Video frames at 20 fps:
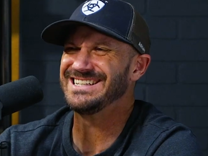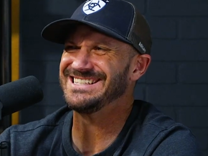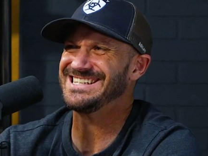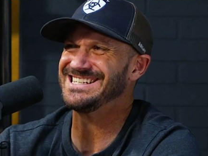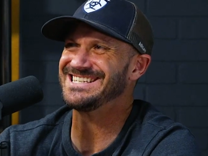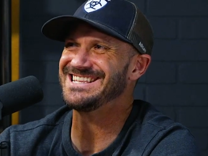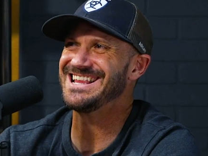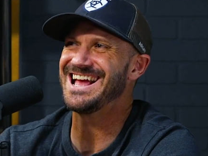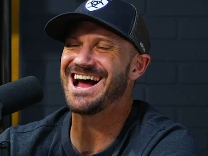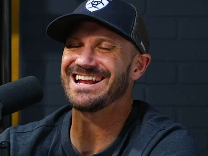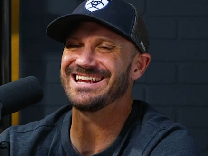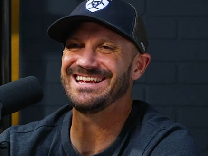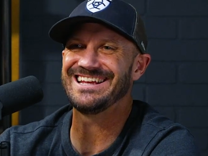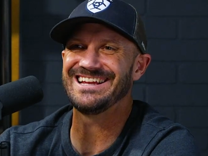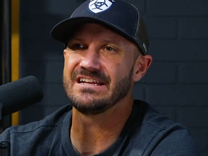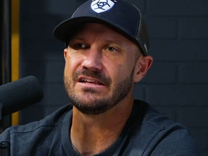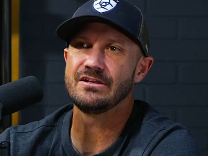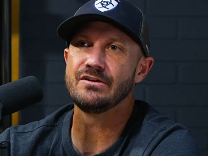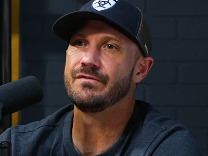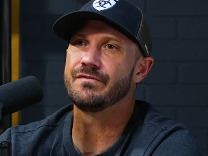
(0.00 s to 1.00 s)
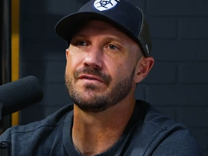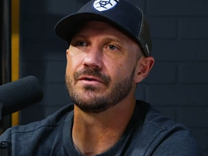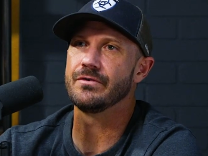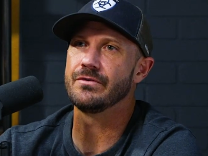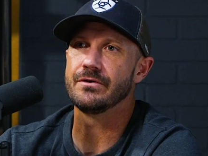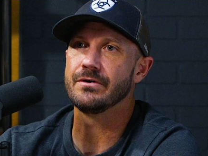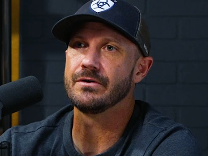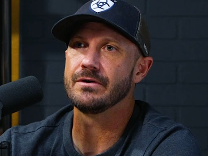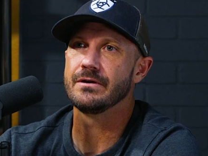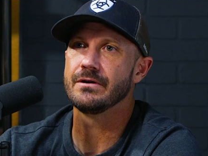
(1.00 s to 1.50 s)
is it's not getting you
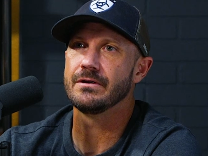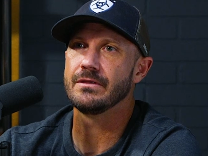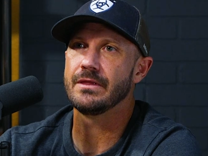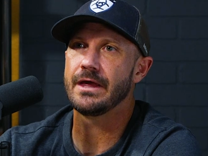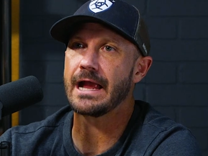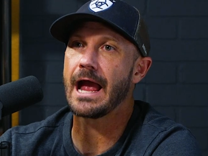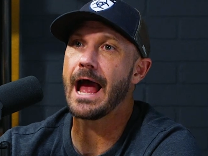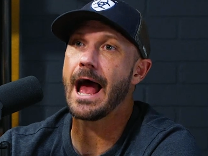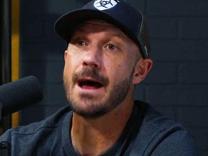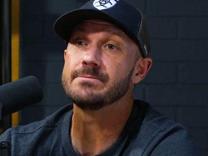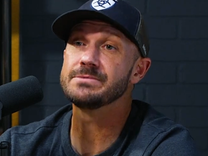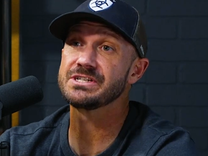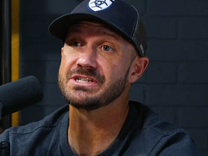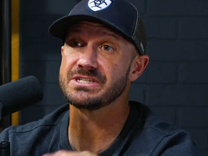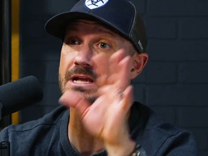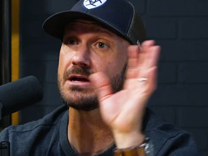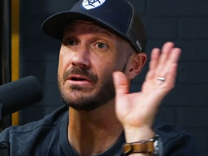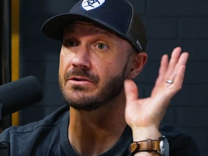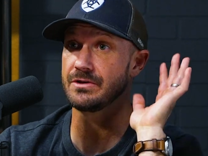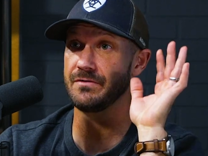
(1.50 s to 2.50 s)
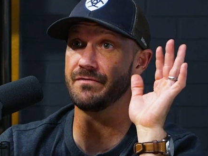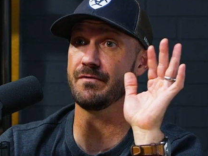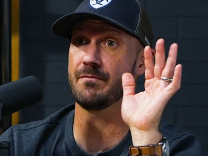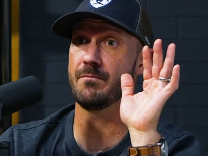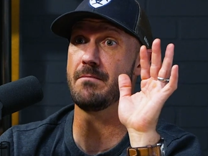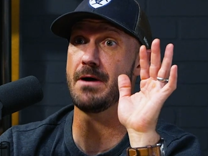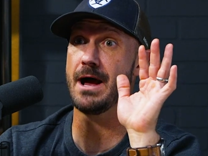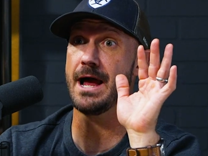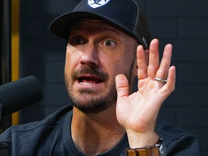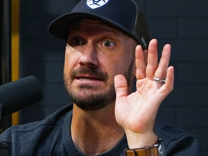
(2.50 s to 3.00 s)
further. Like, I'm just telling you
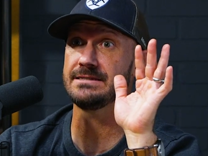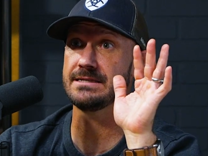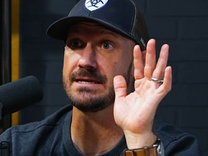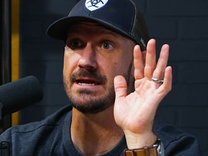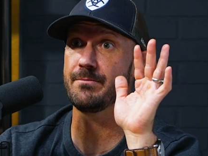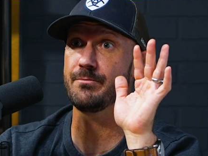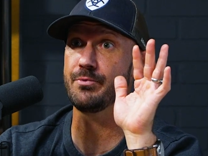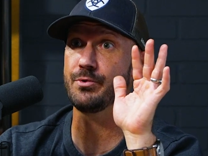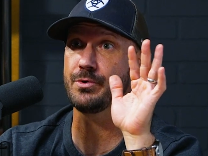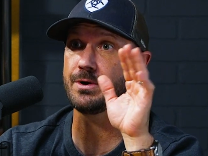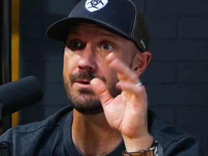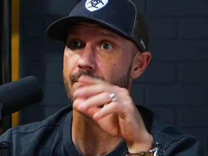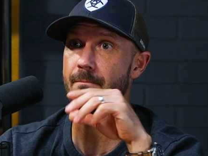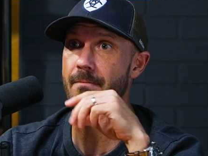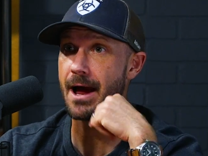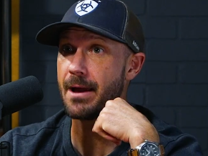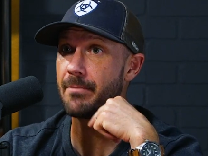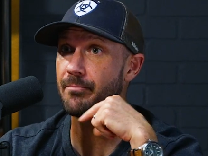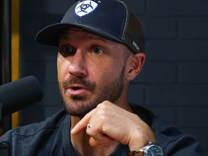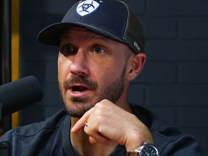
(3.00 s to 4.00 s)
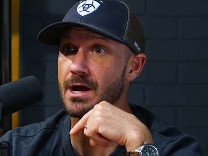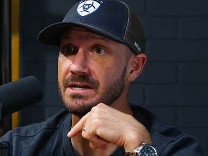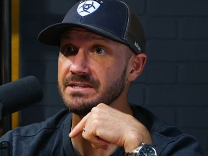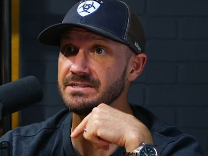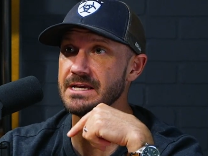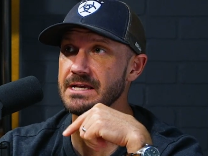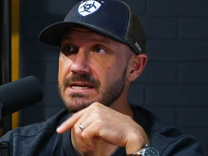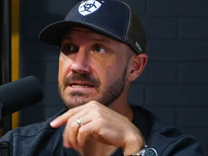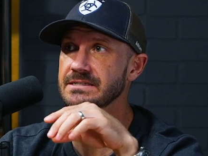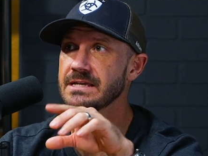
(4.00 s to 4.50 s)
from my standpoint, my
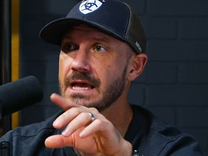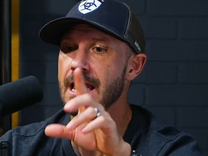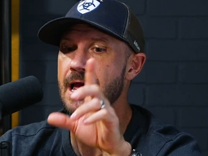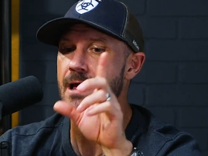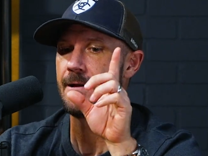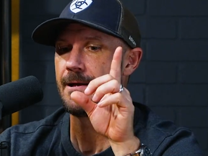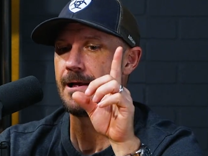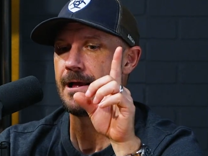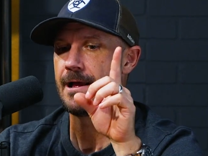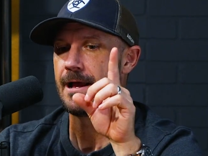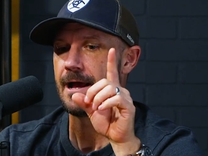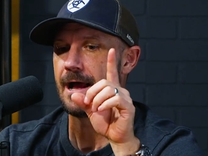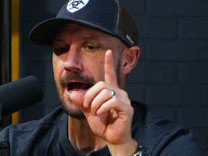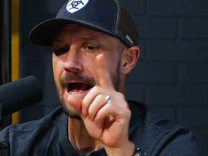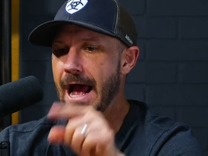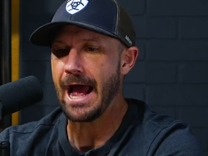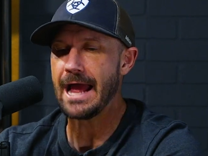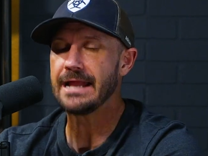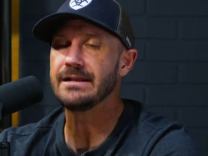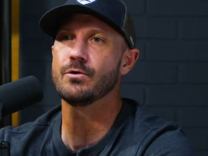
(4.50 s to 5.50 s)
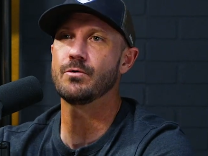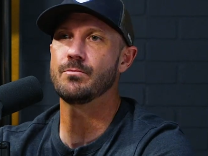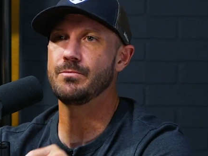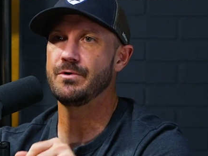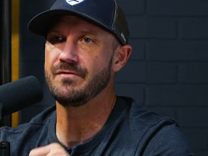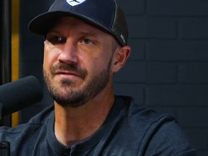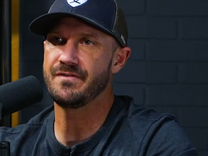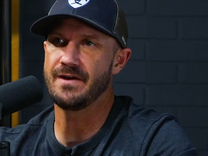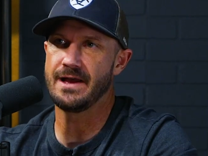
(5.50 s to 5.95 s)
process, I don't move